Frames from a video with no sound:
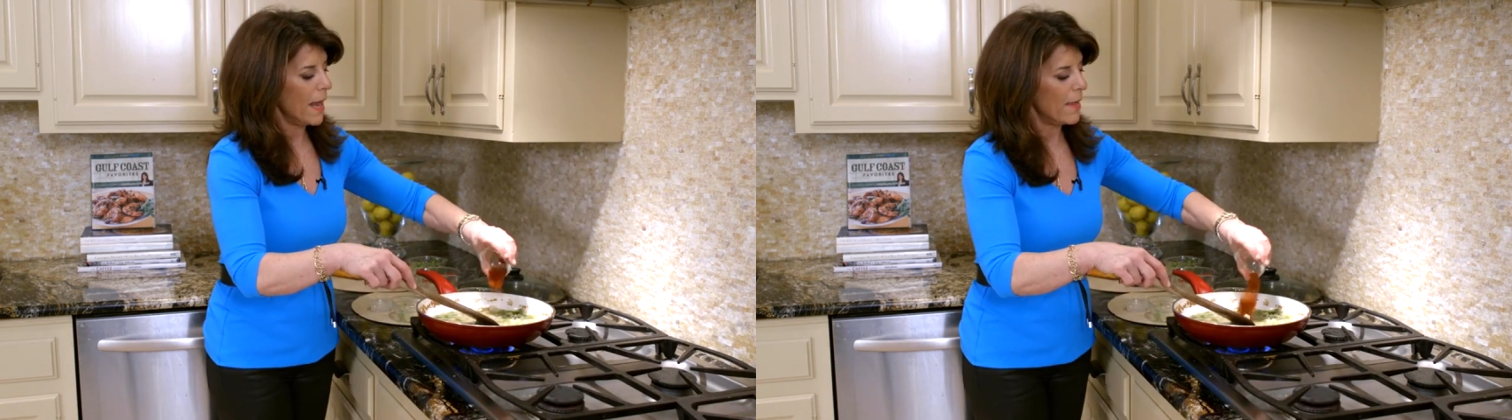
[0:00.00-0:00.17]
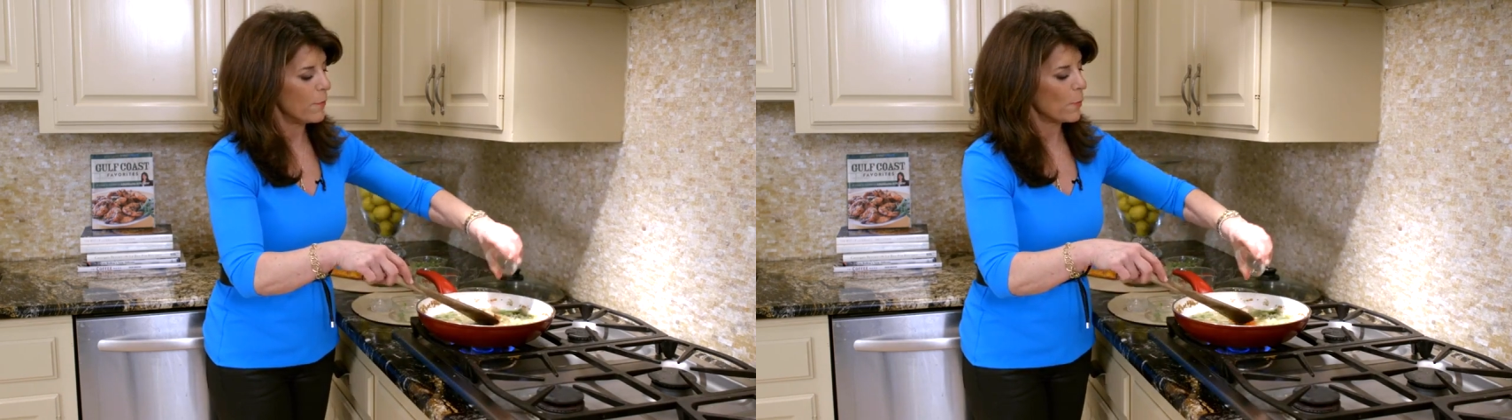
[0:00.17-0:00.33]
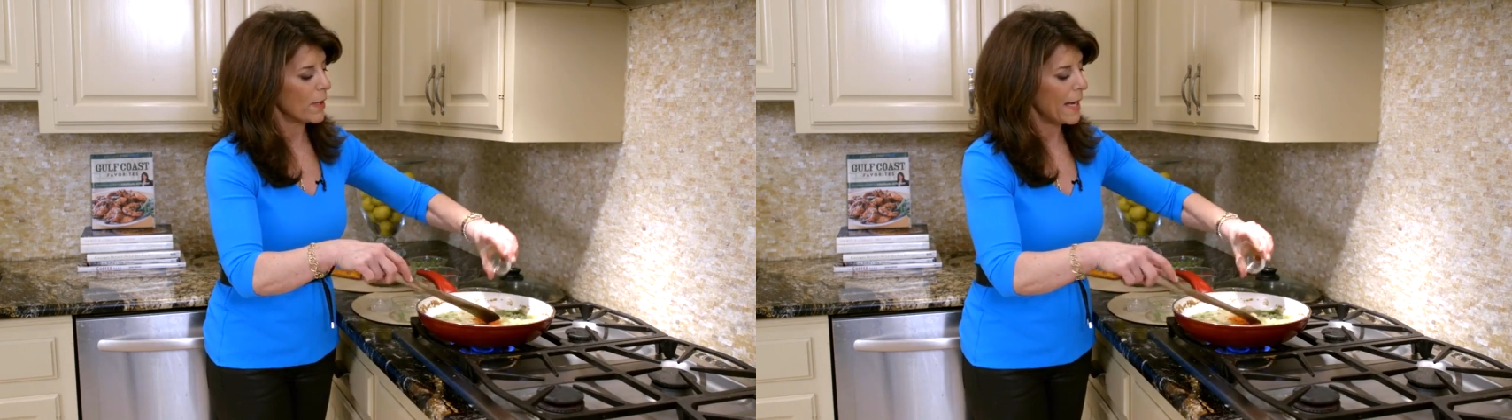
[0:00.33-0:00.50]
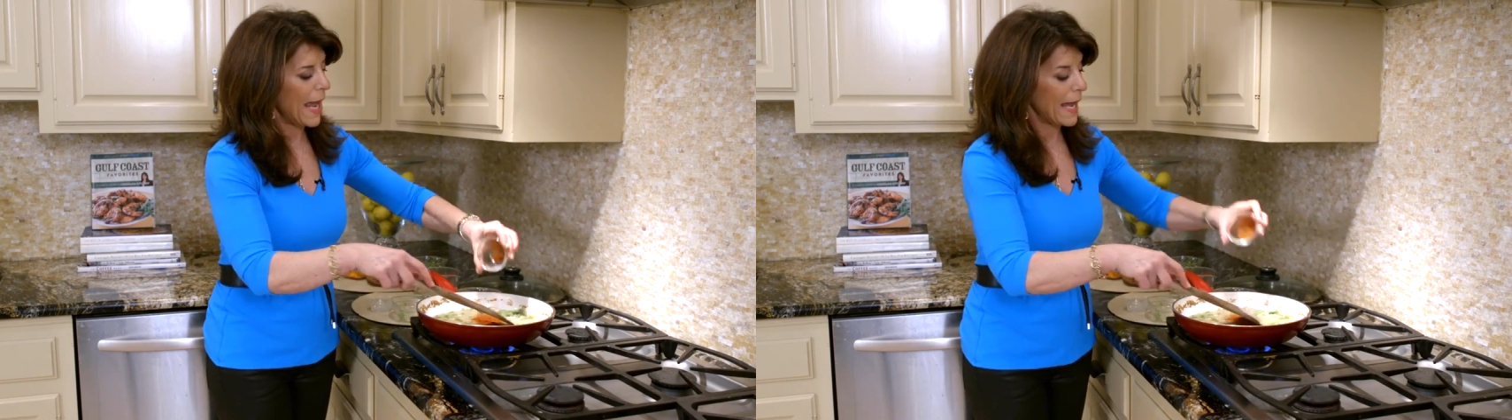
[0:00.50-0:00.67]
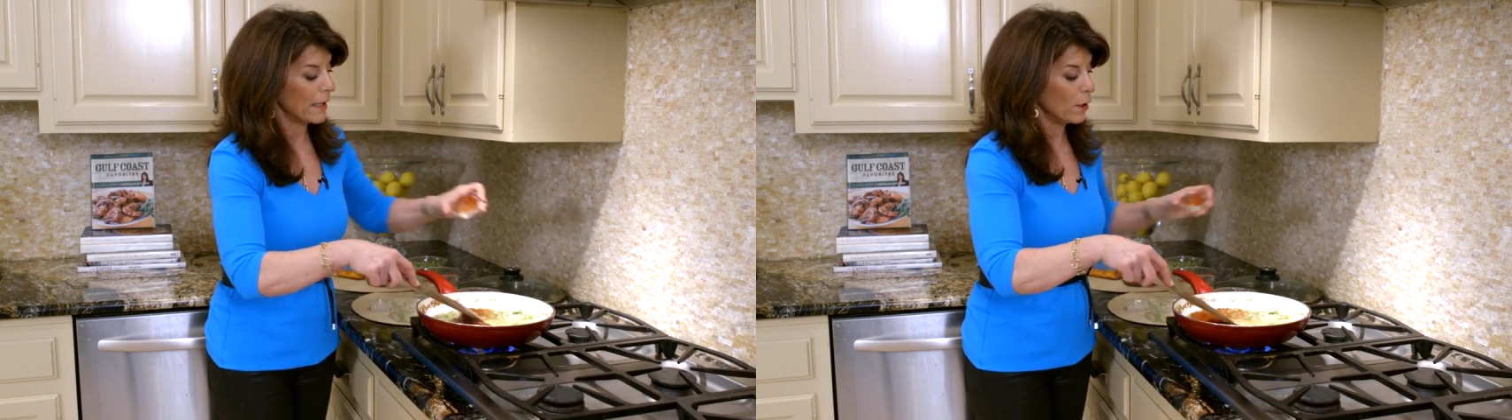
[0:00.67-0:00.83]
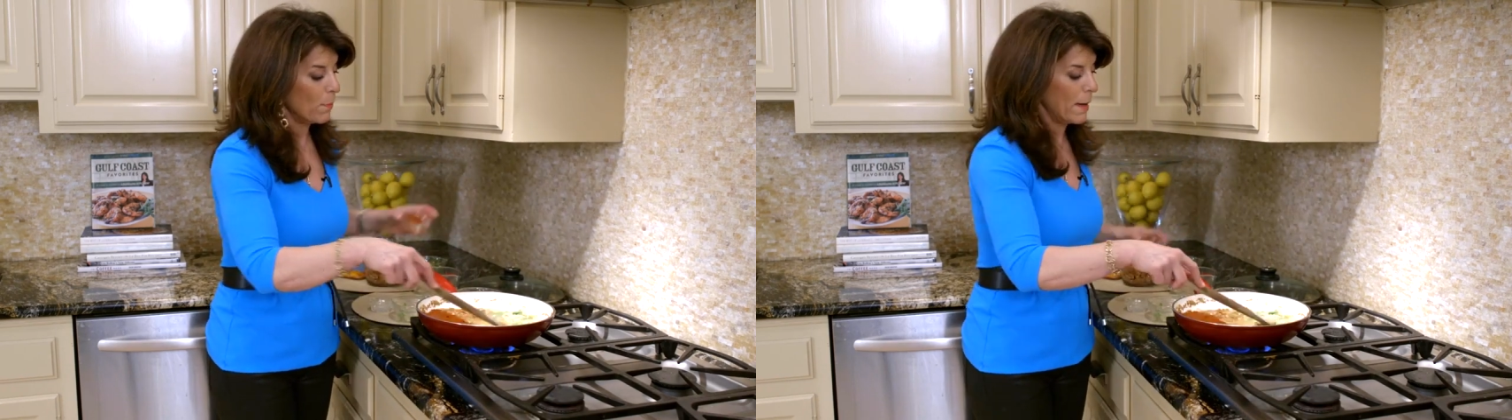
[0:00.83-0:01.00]
And then we're going to
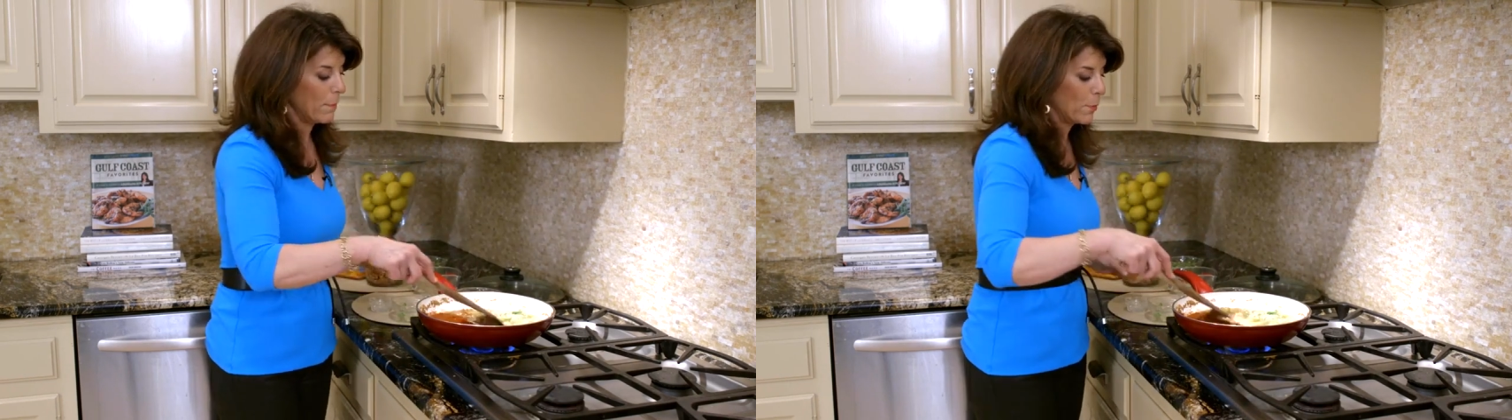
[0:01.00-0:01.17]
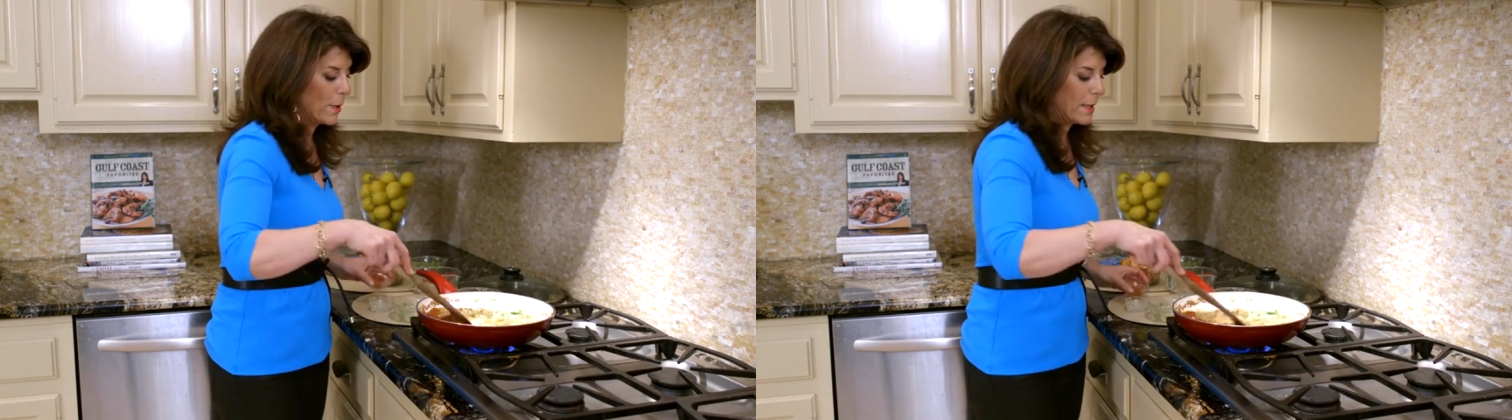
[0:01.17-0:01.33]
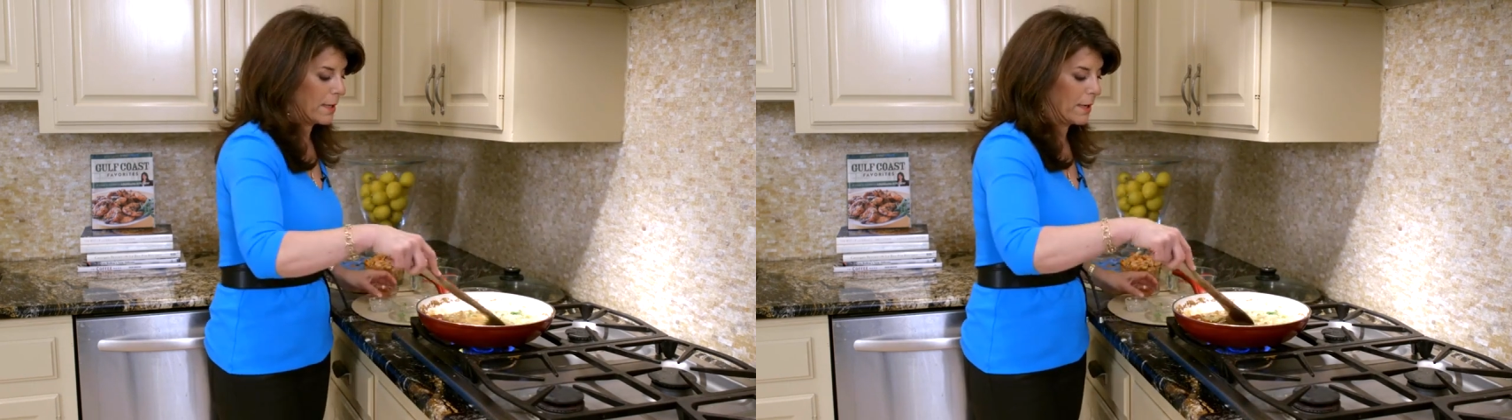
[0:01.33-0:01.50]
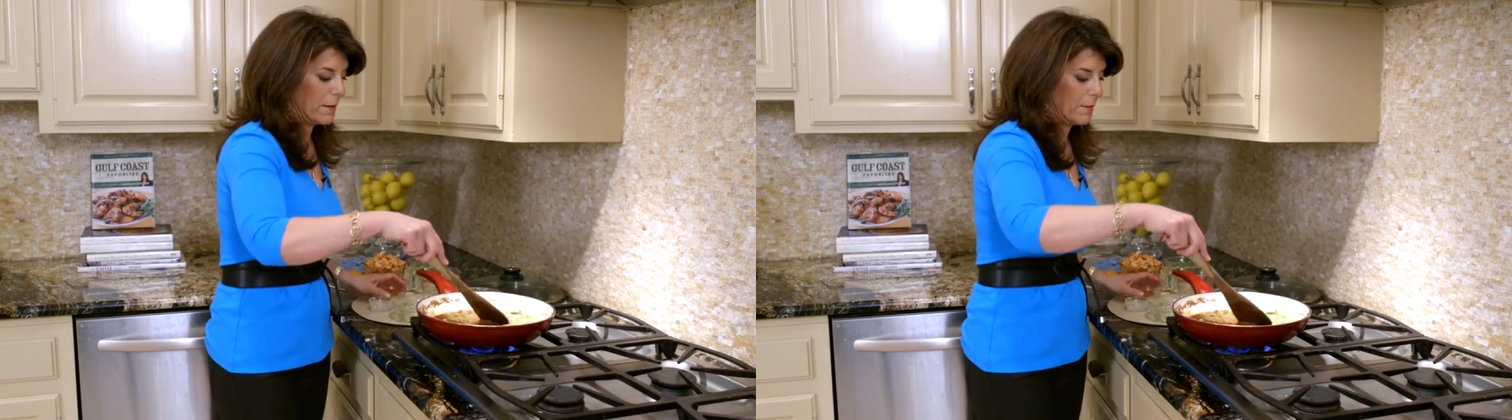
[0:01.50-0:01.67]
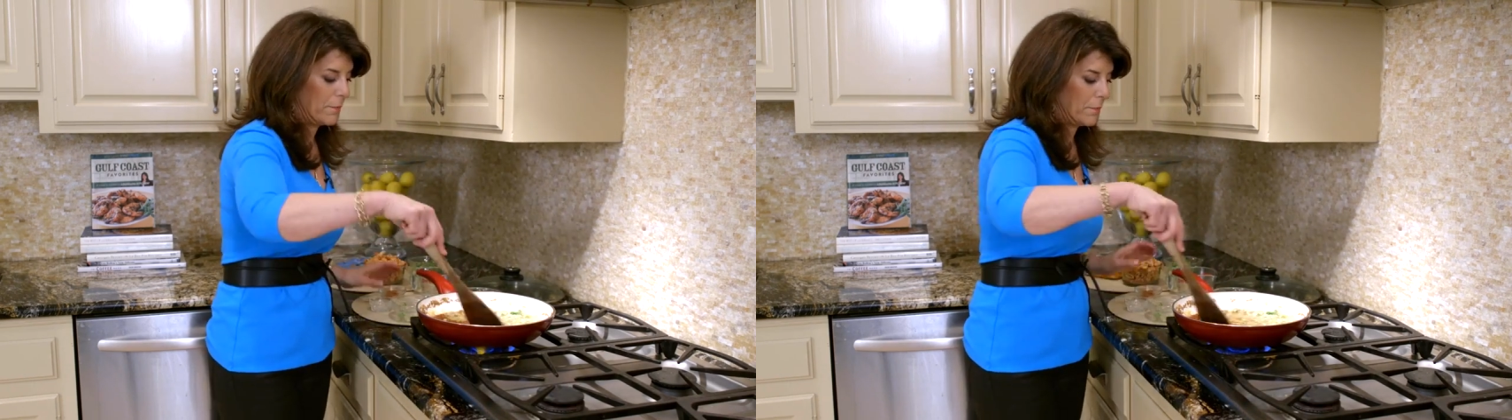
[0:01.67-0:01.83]
add a little paprika.